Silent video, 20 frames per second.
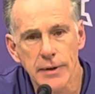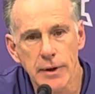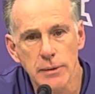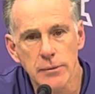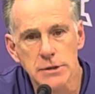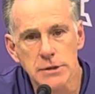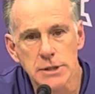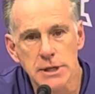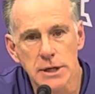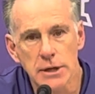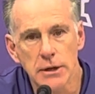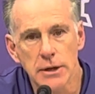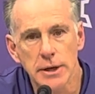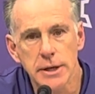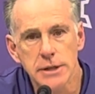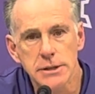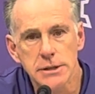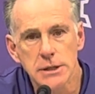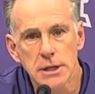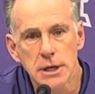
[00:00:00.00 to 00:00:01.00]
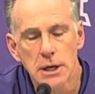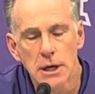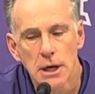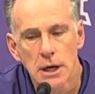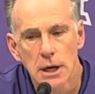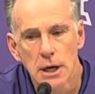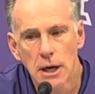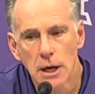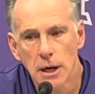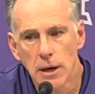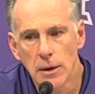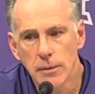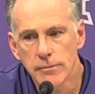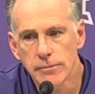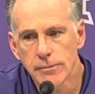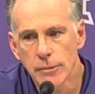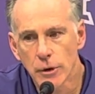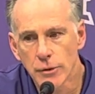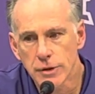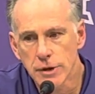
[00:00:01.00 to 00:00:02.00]
That was killing us.
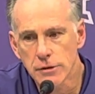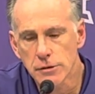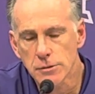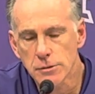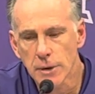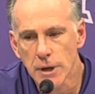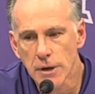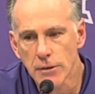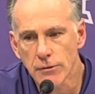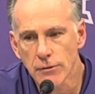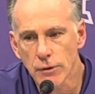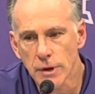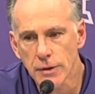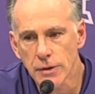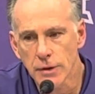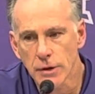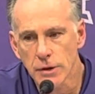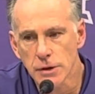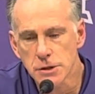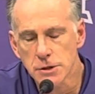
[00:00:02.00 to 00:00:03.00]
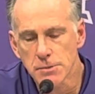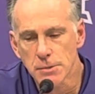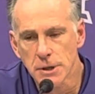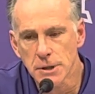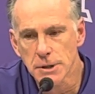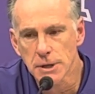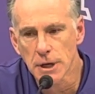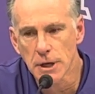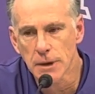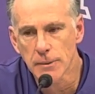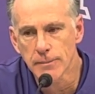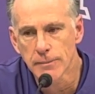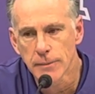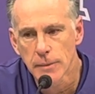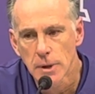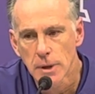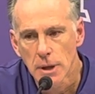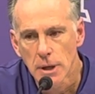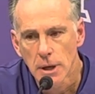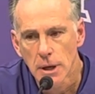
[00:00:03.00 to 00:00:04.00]
Both teams making free throws, but
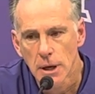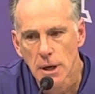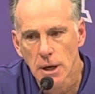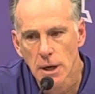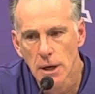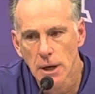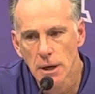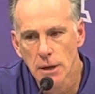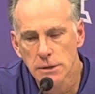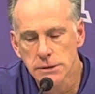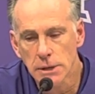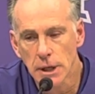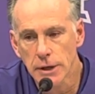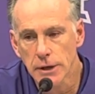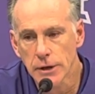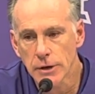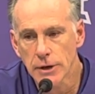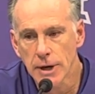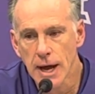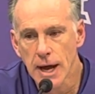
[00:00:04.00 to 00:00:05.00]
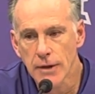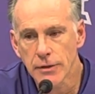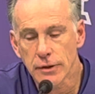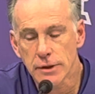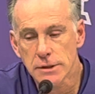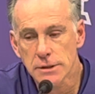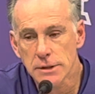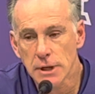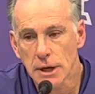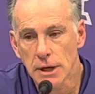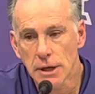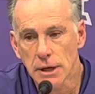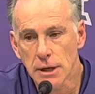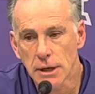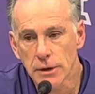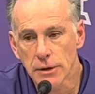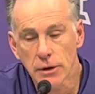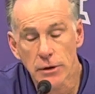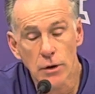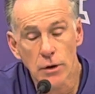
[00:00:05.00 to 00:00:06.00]
it's a lot of good athletes.
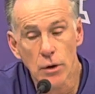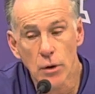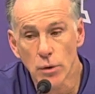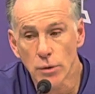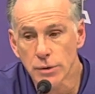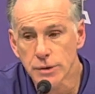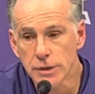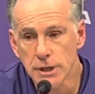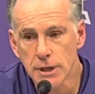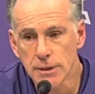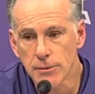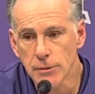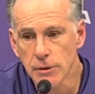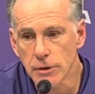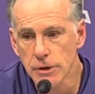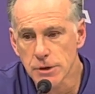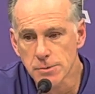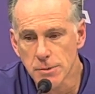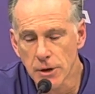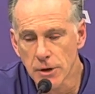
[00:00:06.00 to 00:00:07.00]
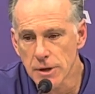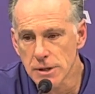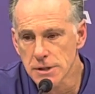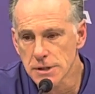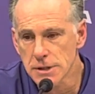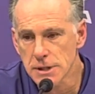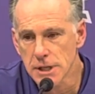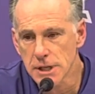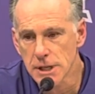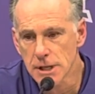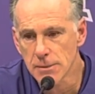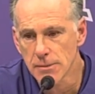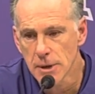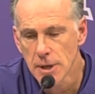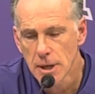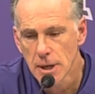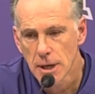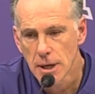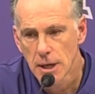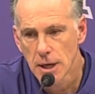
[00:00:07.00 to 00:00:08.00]
They're an old team. They're an experienced team.
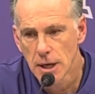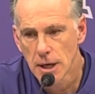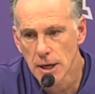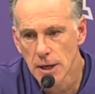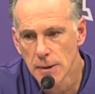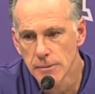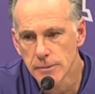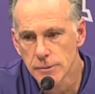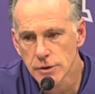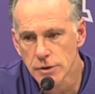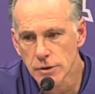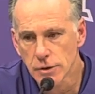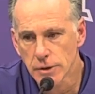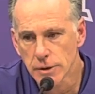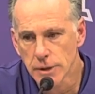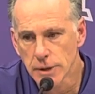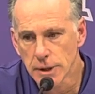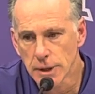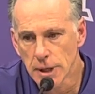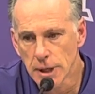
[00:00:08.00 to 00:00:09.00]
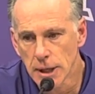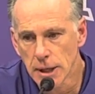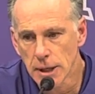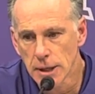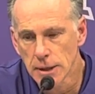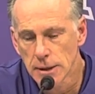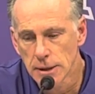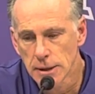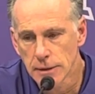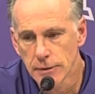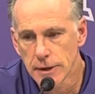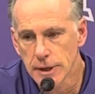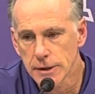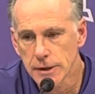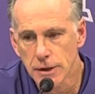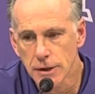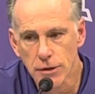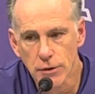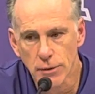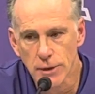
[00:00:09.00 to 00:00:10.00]
Certainly, you even hit
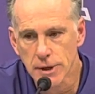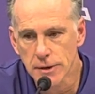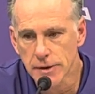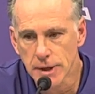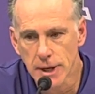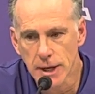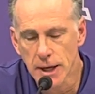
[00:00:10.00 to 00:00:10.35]
the three at the